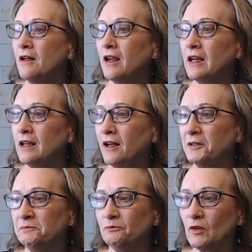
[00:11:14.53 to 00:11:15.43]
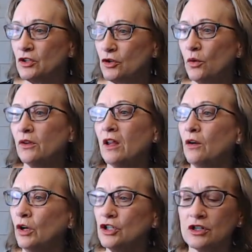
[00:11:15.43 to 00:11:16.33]
And so
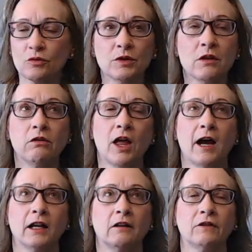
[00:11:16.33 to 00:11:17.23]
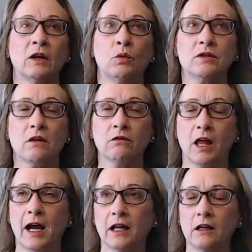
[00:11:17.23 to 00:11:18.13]
it just was a lot of it was a
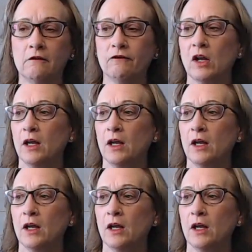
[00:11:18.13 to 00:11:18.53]
lot of